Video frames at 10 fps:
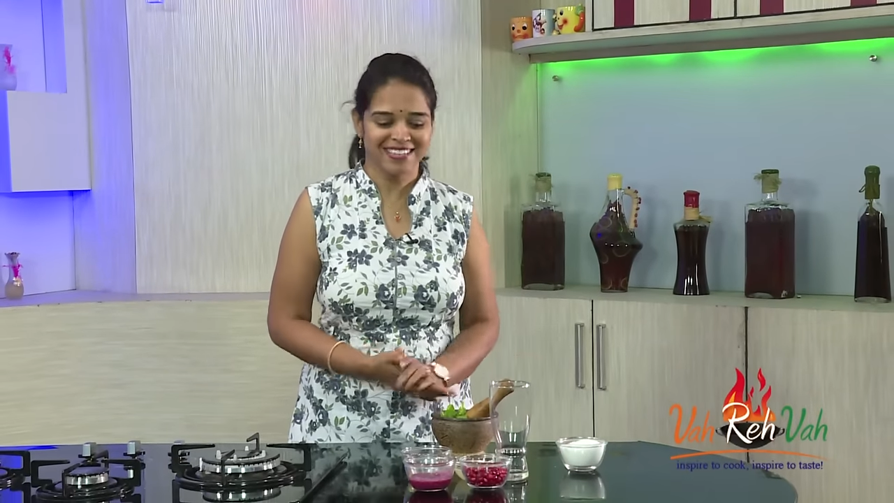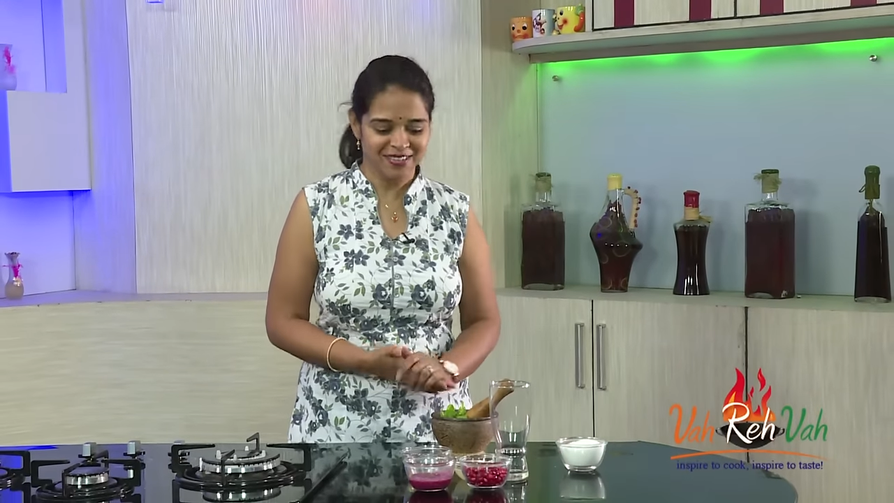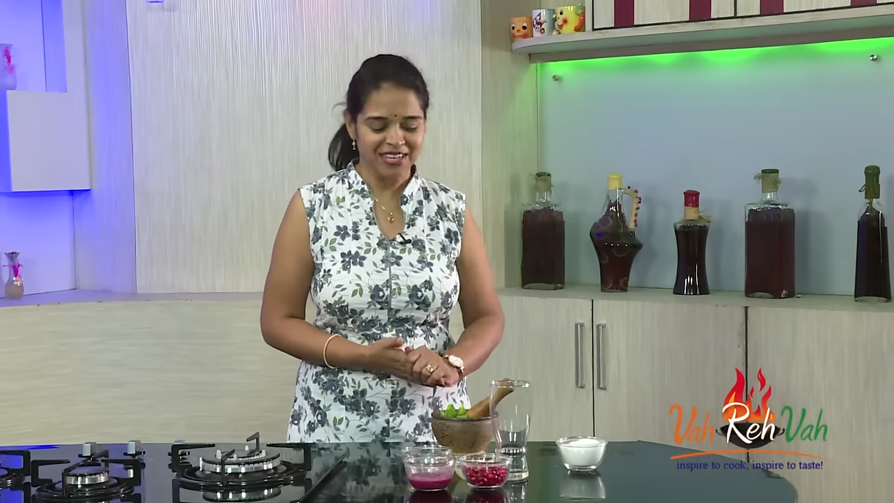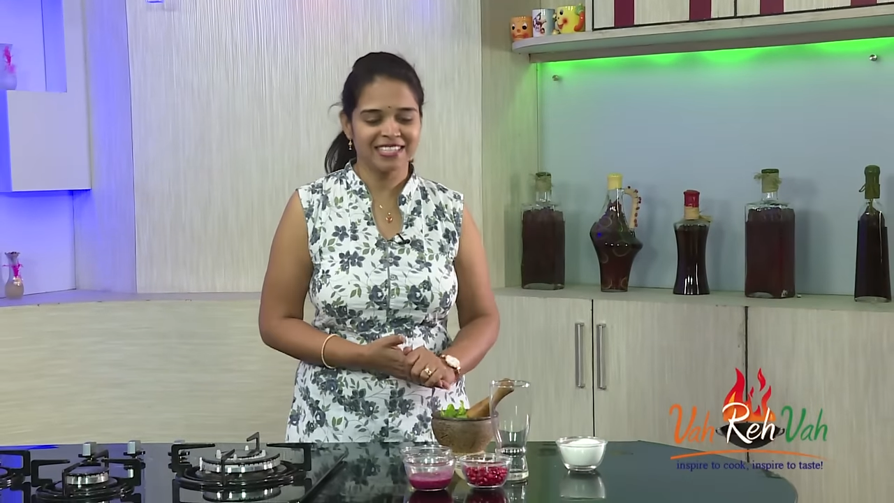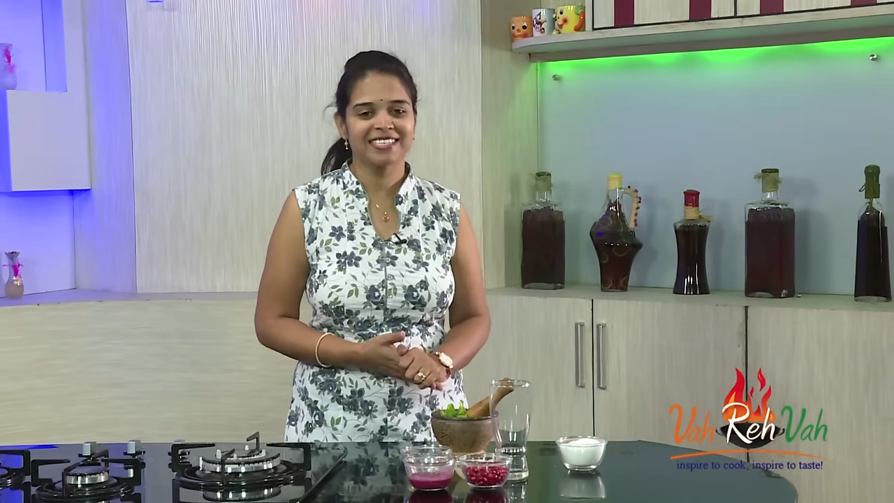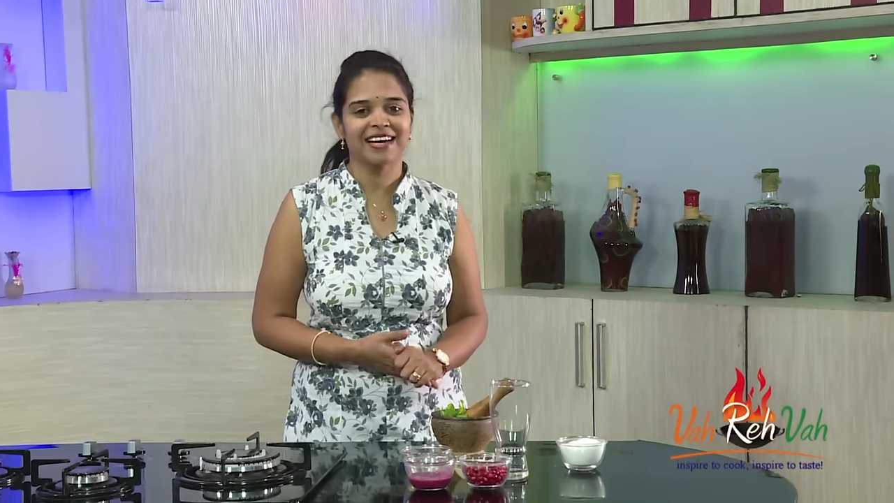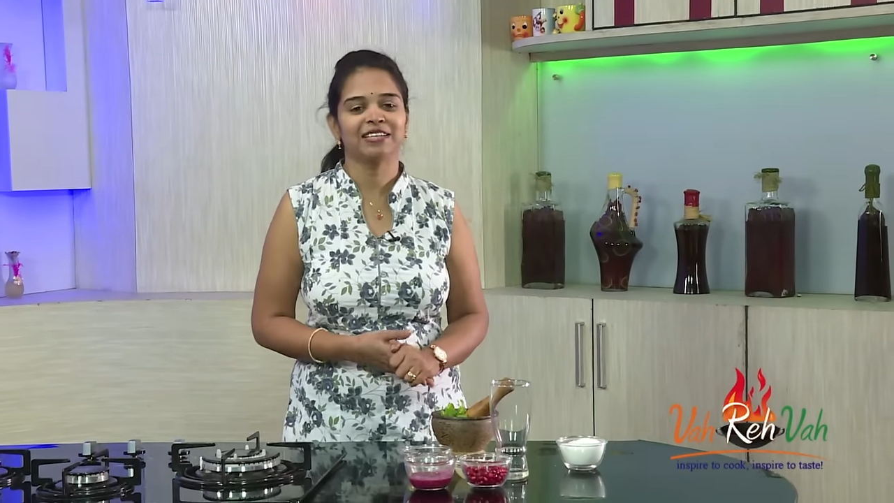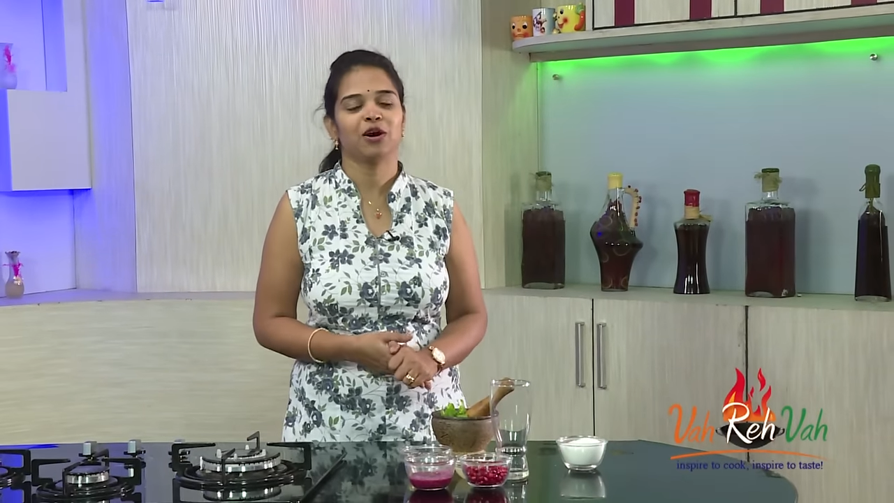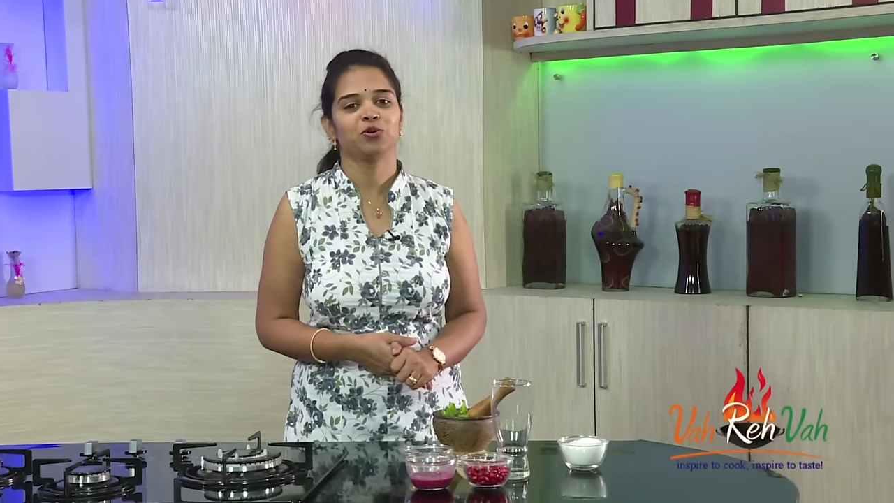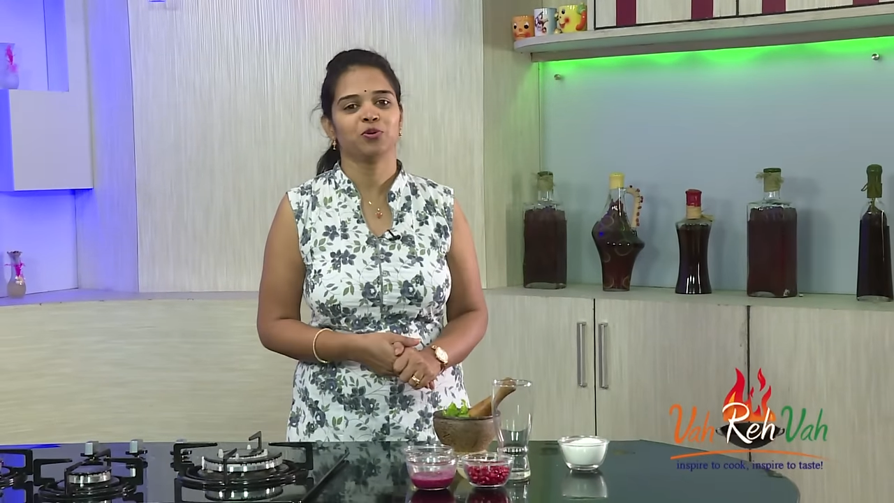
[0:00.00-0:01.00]
So let's
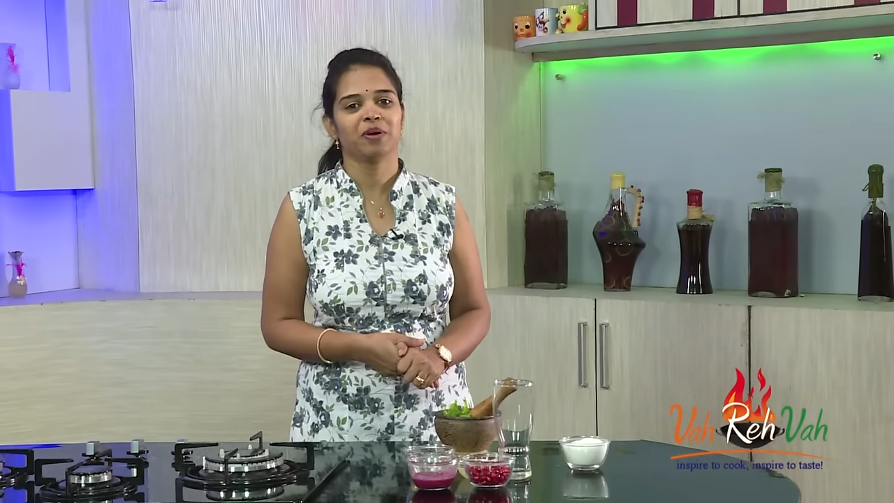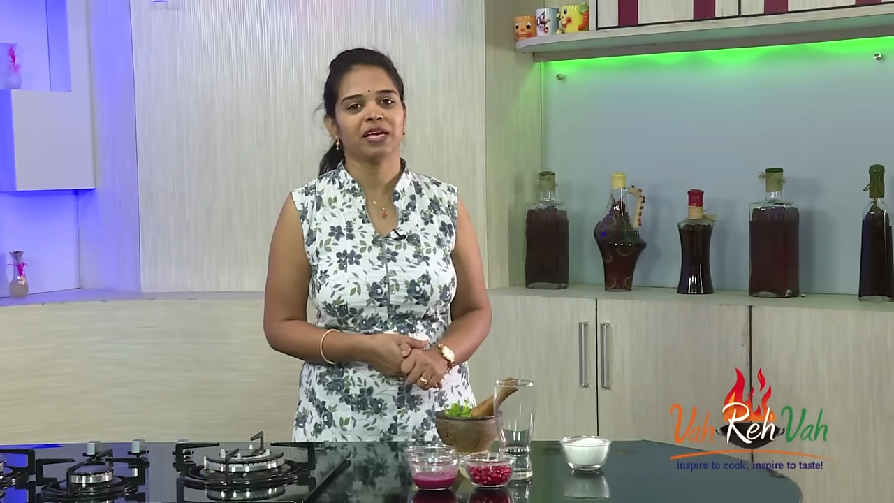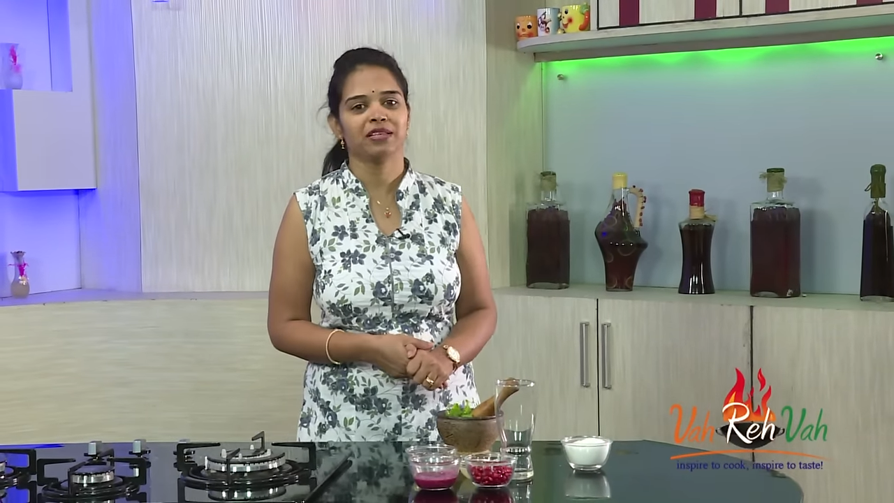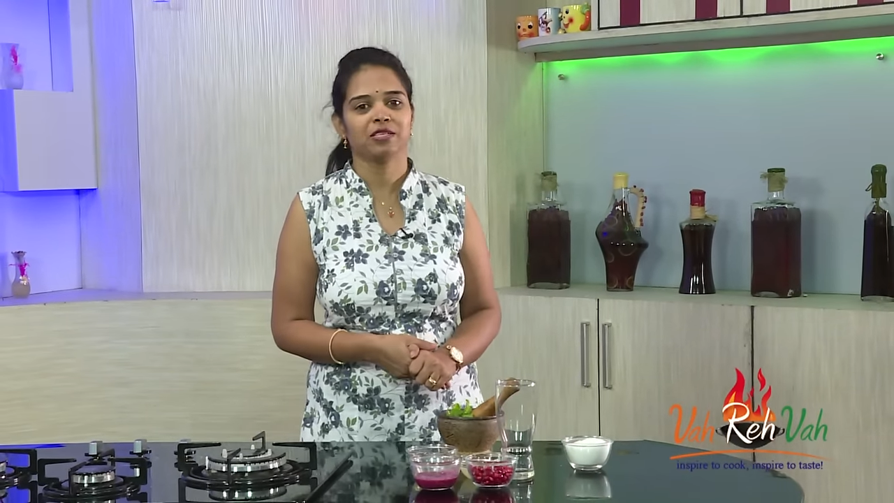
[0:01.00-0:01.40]
start how to make